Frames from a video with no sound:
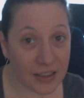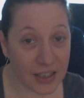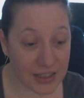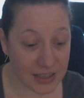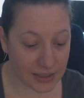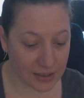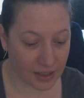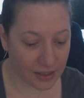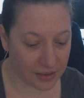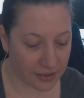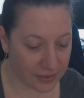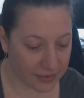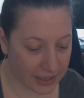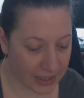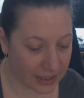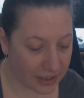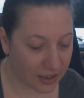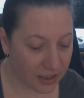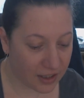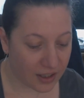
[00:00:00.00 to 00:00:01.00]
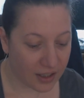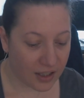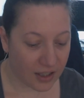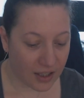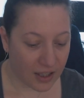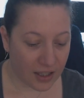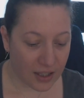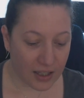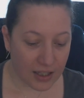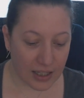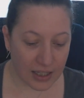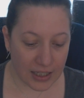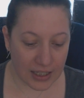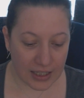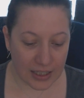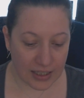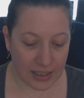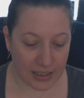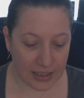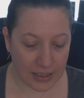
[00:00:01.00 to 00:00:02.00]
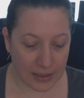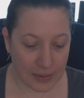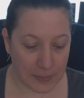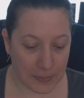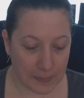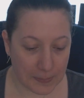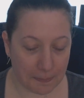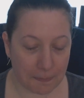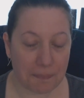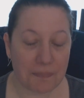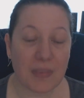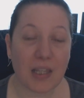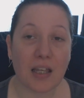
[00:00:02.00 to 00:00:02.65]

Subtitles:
that's another thing. um,